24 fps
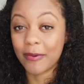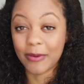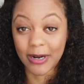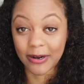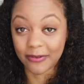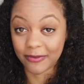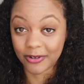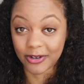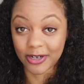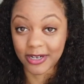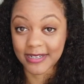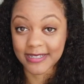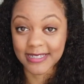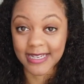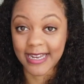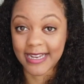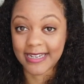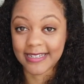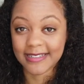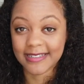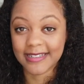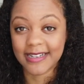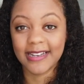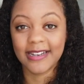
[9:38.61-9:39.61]
what everyone else
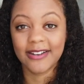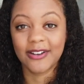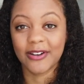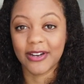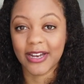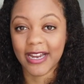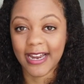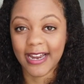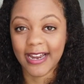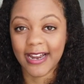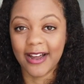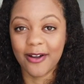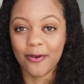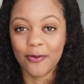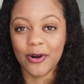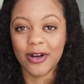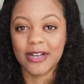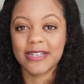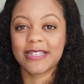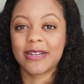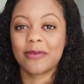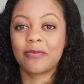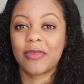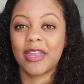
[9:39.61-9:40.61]
has. Okay? I
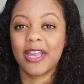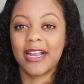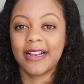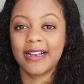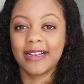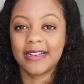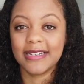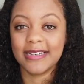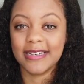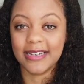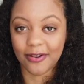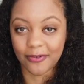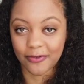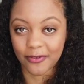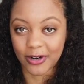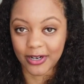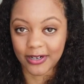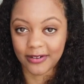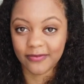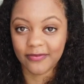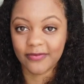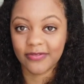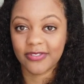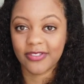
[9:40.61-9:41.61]
want something
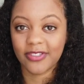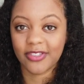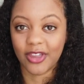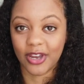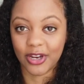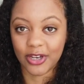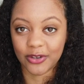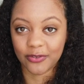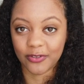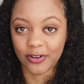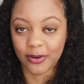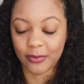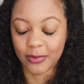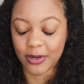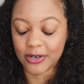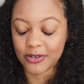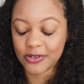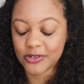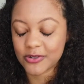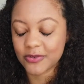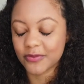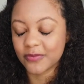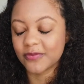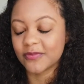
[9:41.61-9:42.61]
different. Thank you very
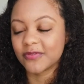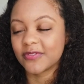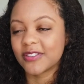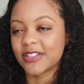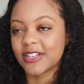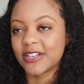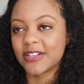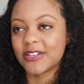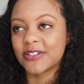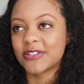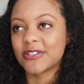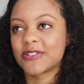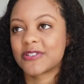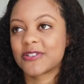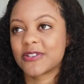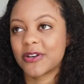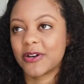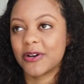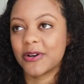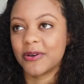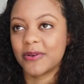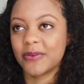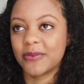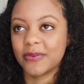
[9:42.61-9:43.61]
much.
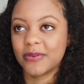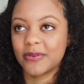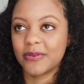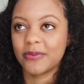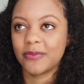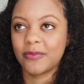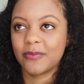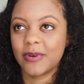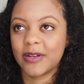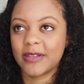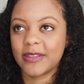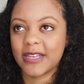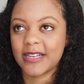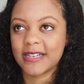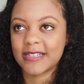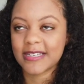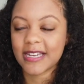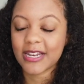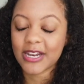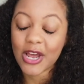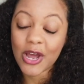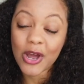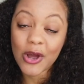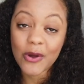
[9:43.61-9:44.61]
So when they
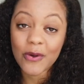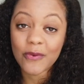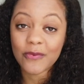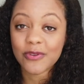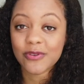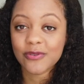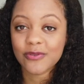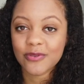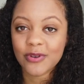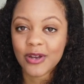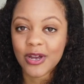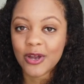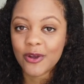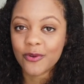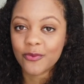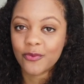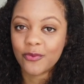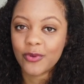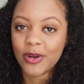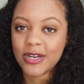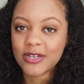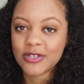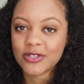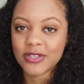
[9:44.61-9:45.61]
said, oh, if you
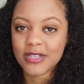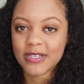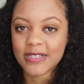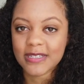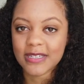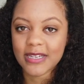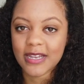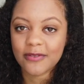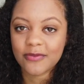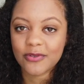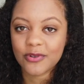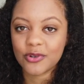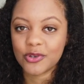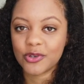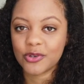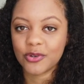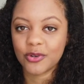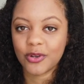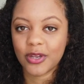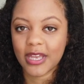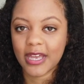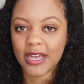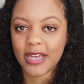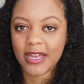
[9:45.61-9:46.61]
reach this level,
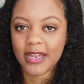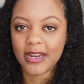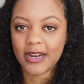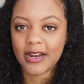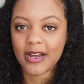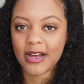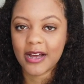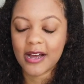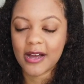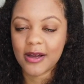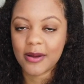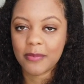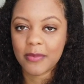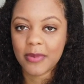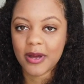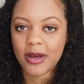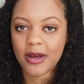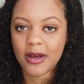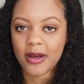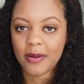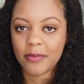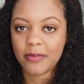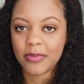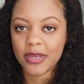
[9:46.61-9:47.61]
you'll get
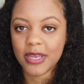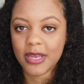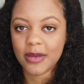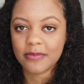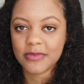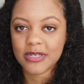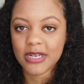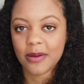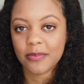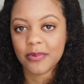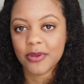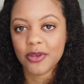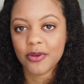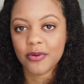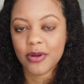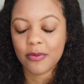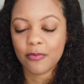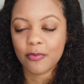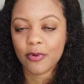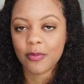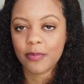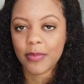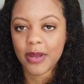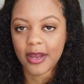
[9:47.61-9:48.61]
a BMW
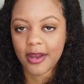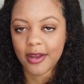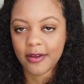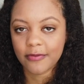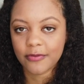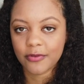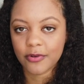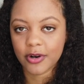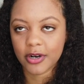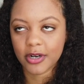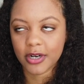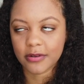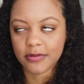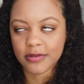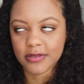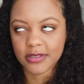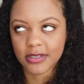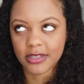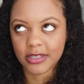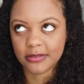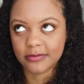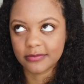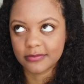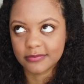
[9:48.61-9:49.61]
and we'll pay for it, I was
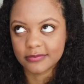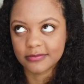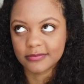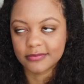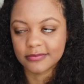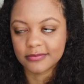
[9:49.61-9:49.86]
like,